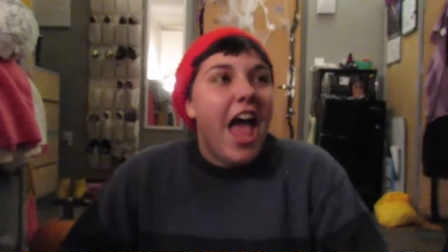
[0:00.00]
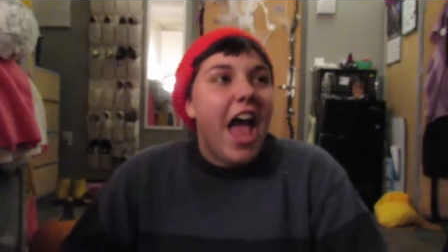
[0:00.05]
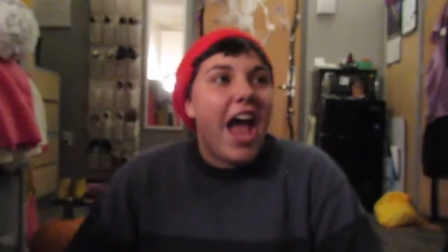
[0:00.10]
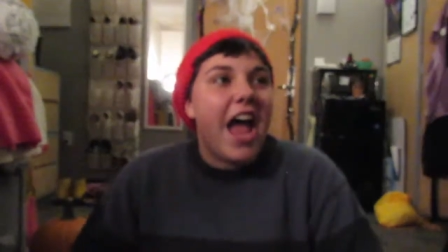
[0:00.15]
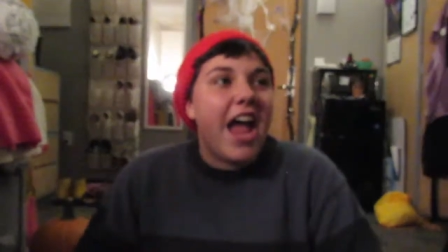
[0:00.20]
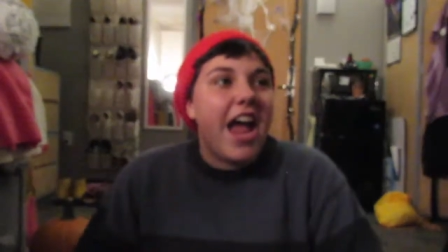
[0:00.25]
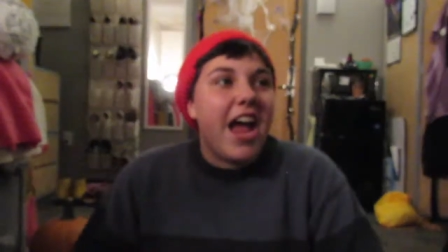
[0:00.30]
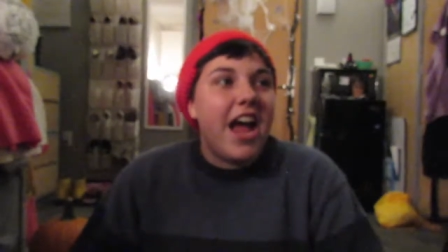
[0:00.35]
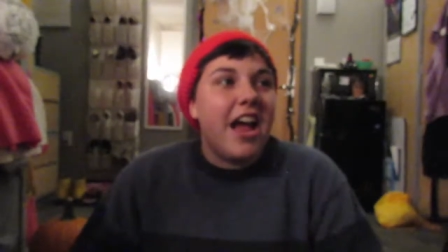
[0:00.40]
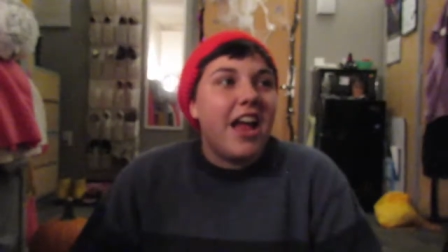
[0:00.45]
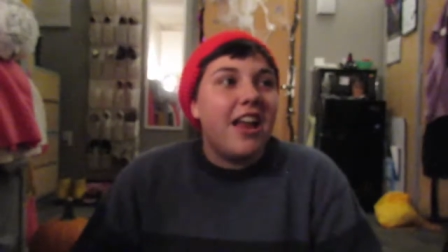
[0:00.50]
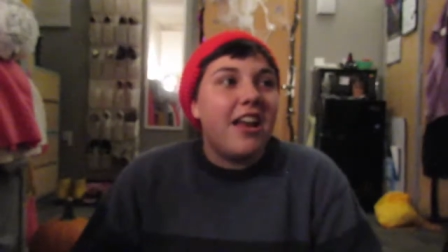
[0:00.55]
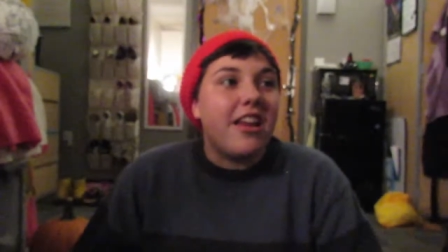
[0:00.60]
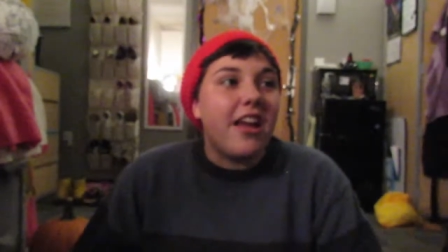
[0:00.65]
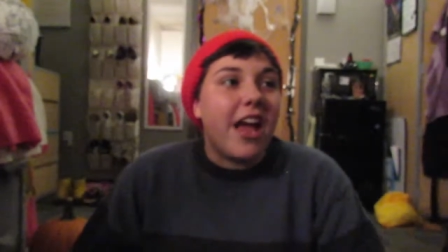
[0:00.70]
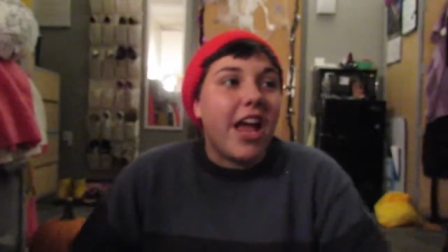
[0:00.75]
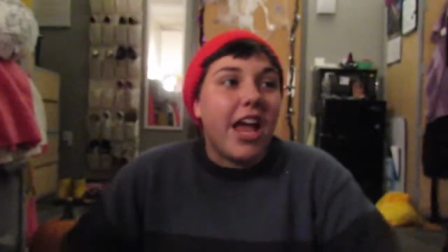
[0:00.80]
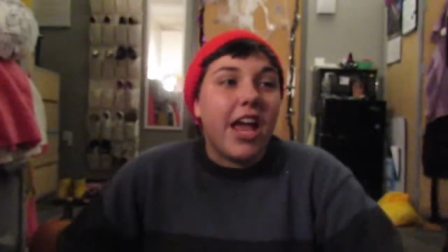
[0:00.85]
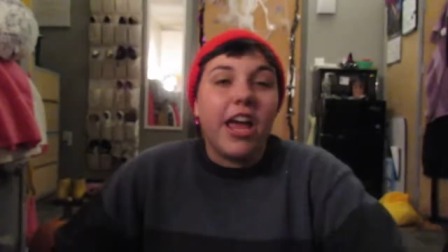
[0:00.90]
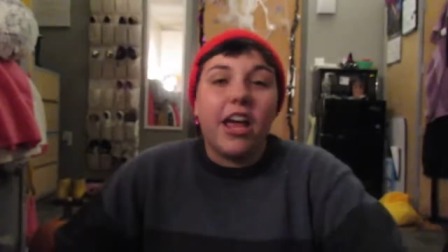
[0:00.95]
and
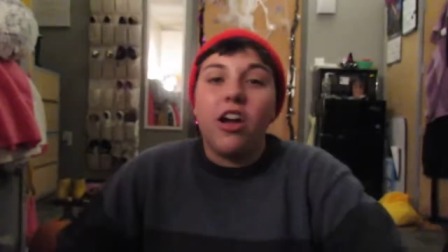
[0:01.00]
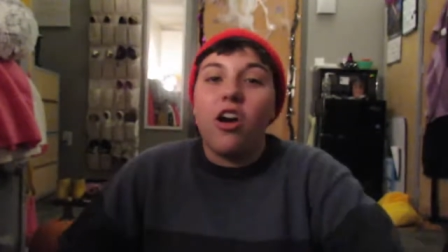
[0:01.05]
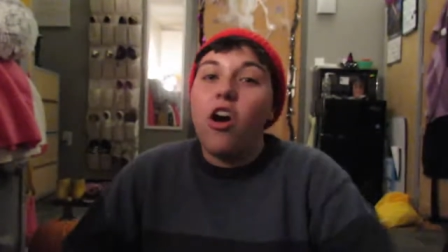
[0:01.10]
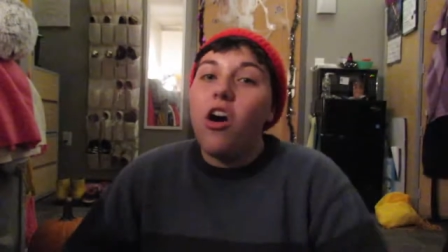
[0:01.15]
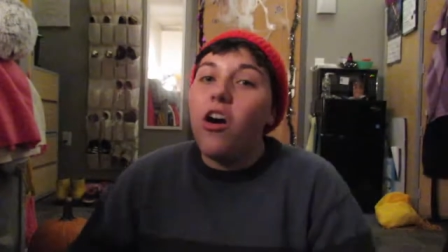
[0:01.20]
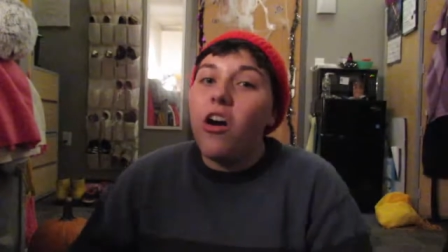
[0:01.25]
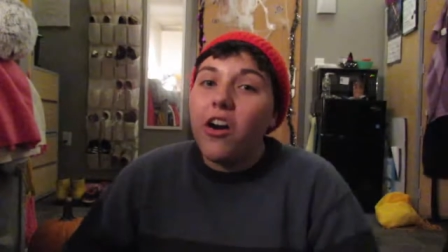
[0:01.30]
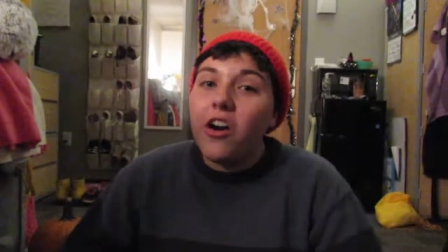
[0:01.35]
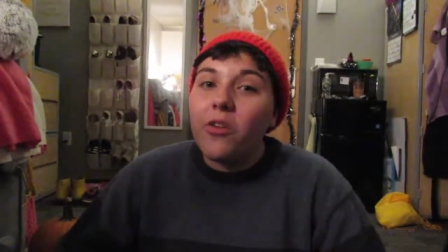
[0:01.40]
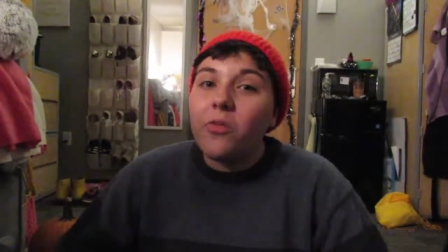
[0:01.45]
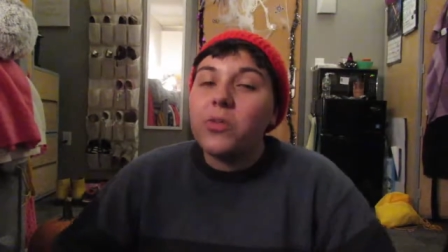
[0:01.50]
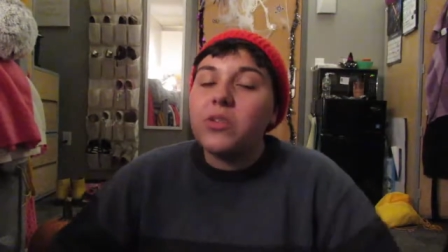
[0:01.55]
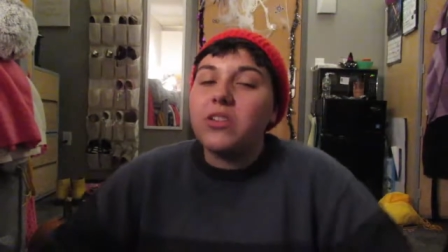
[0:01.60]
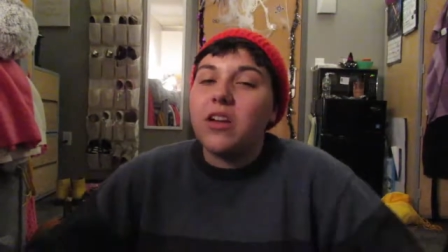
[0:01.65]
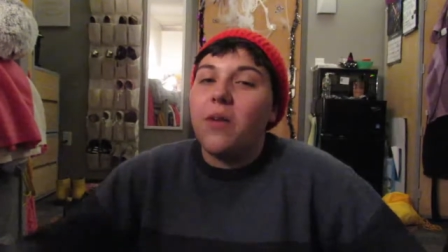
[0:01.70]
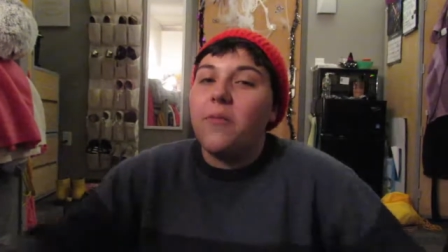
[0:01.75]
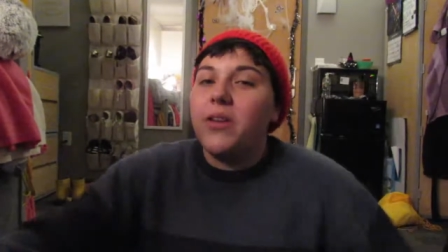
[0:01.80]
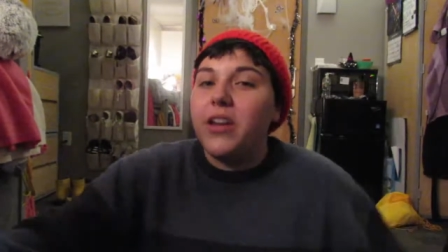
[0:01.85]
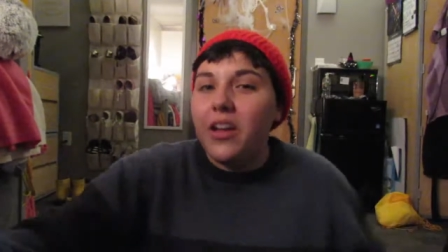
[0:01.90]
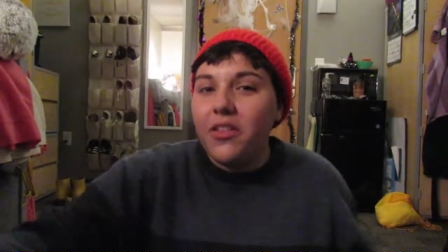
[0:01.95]
a car was
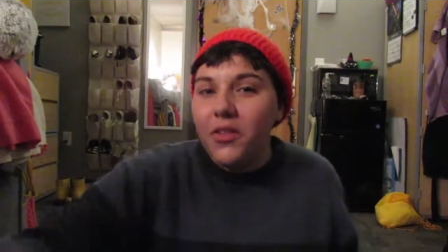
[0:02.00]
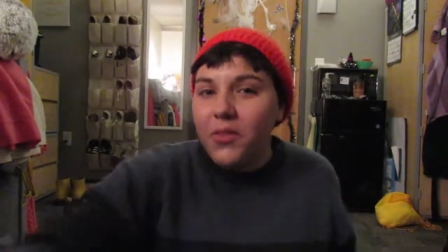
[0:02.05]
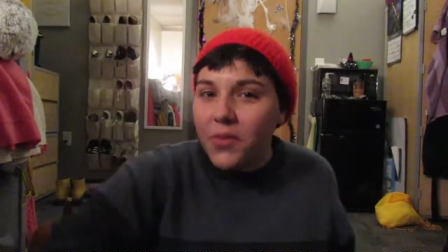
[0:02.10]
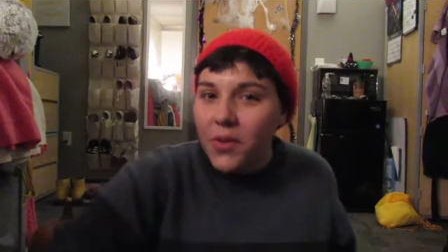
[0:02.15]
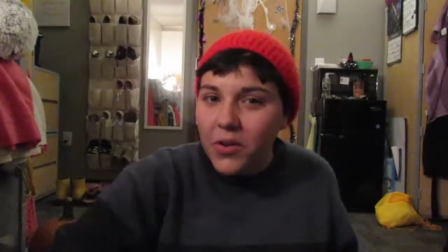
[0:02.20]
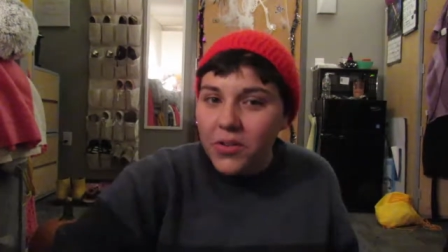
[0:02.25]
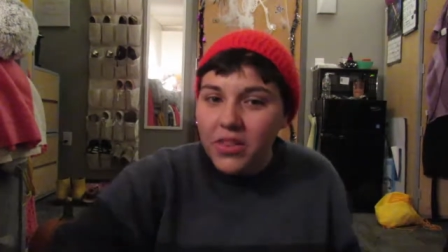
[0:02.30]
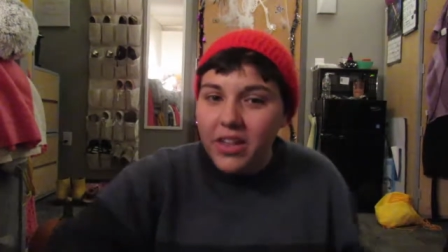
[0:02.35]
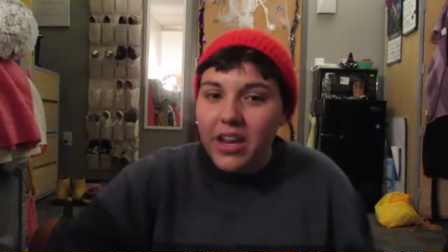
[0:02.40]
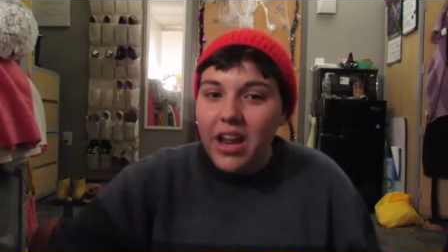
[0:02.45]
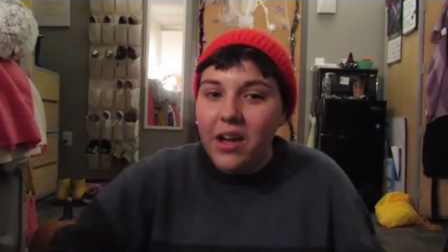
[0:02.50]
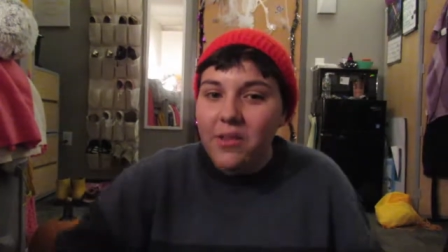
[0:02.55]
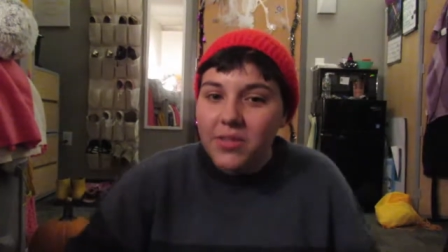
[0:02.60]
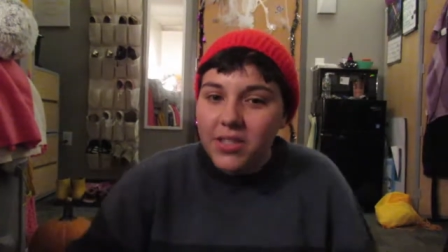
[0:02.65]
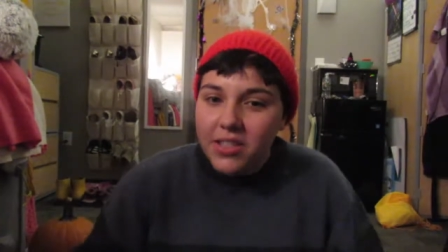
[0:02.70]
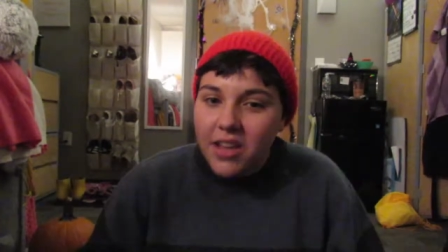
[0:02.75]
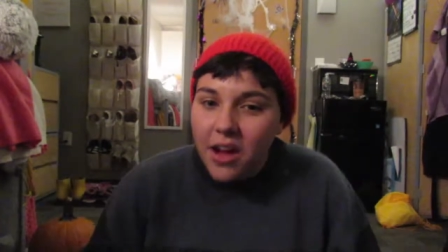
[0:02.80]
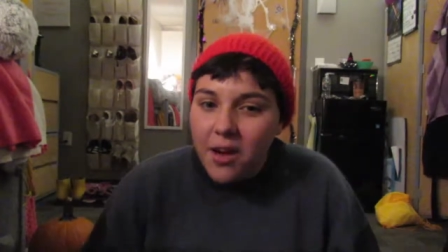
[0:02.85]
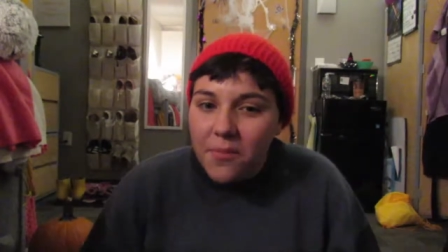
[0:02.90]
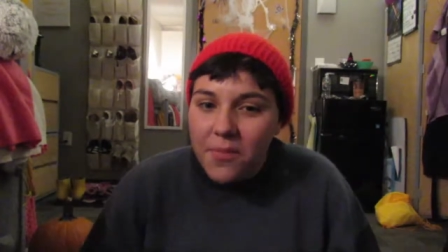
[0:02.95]
coming down the road that I
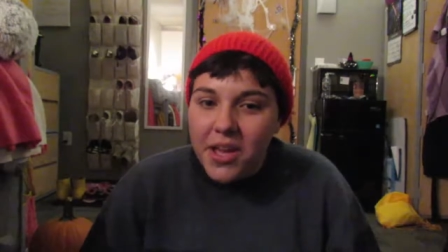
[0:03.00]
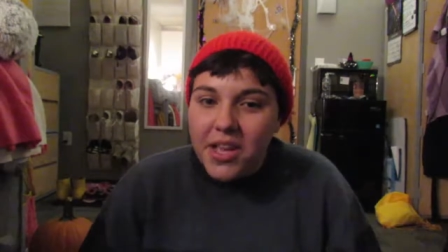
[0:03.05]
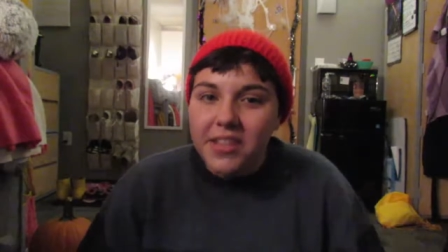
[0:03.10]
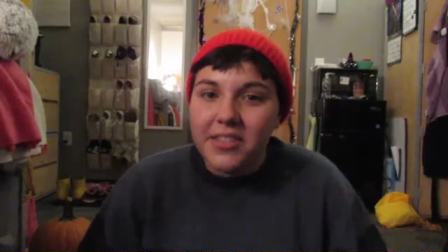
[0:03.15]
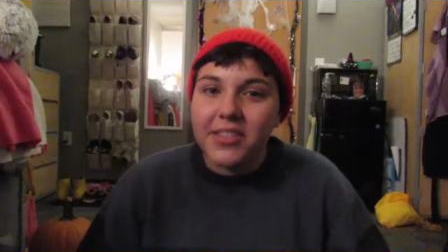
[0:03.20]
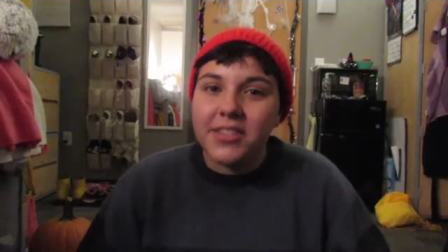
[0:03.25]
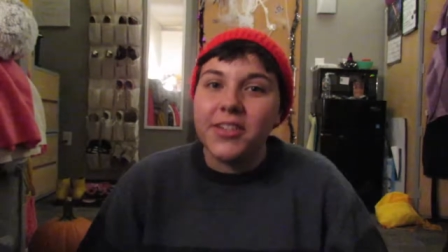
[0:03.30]
was coming,